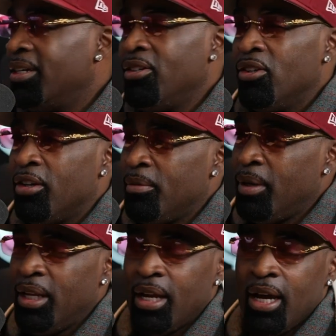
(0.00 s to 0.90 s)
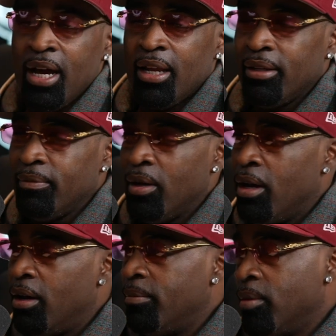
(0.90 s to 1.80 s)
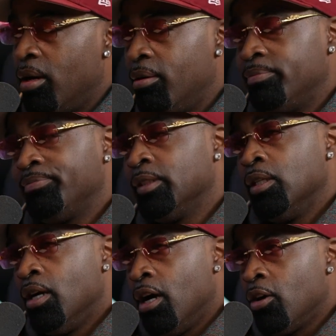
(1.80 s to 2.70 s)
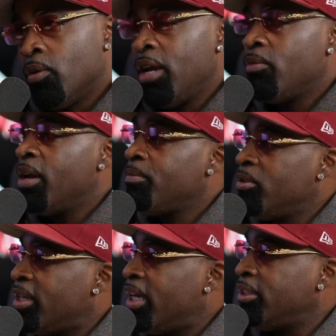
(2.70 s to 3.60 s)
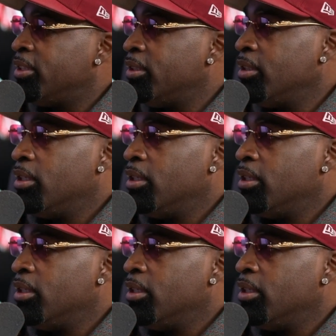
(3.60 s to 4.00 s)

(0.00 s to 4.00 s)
You know what I mean? I got a great reputation,